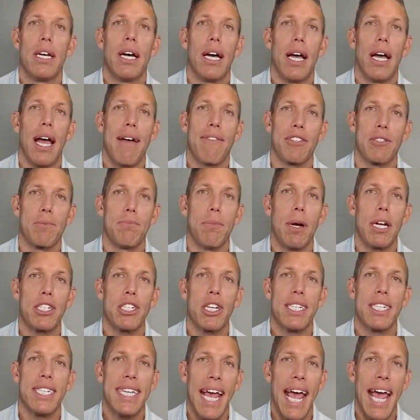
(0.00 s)
have as much
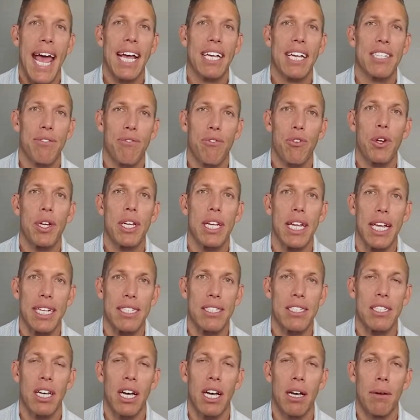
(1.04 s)
tax-free
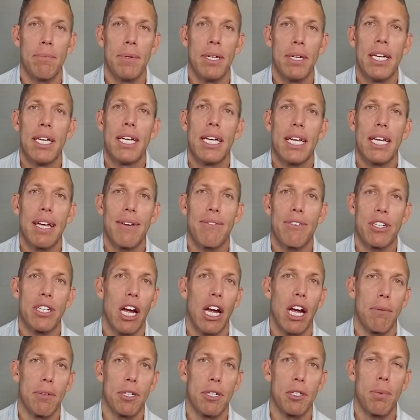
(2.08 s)
income in
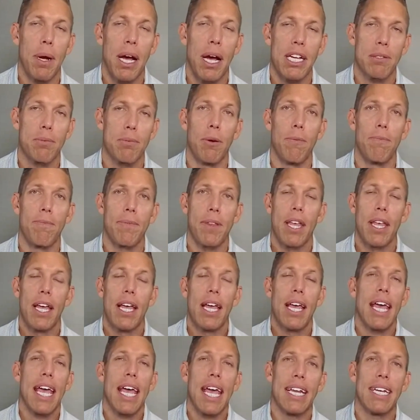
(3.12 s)
retirement as possible.
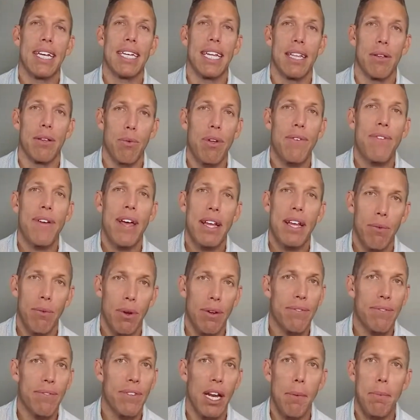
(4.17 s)
And
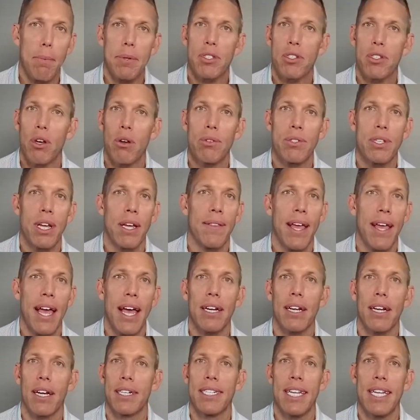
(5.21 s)
we've done episodes on
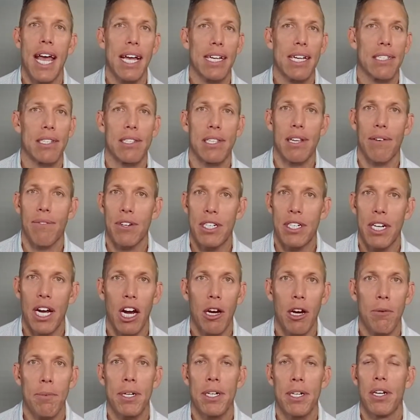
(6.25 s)
that, on taxes in
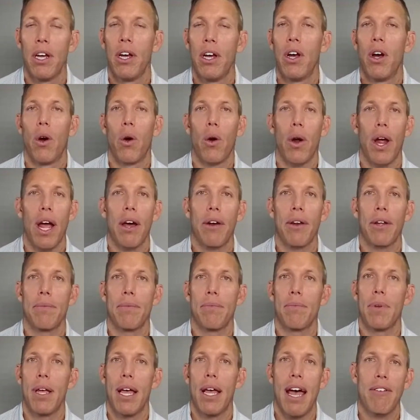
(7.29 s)
retirement or how to
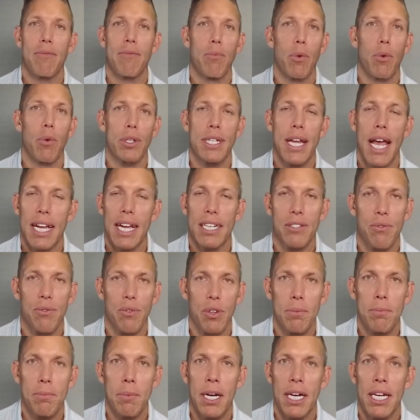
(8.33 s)
have more
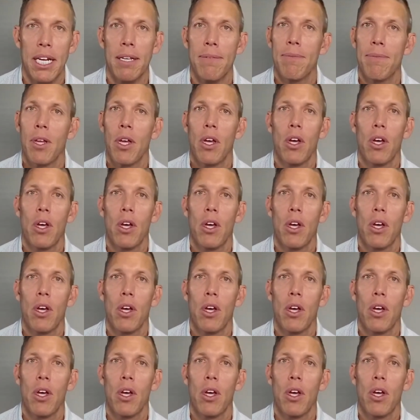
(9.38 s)
tax-free money.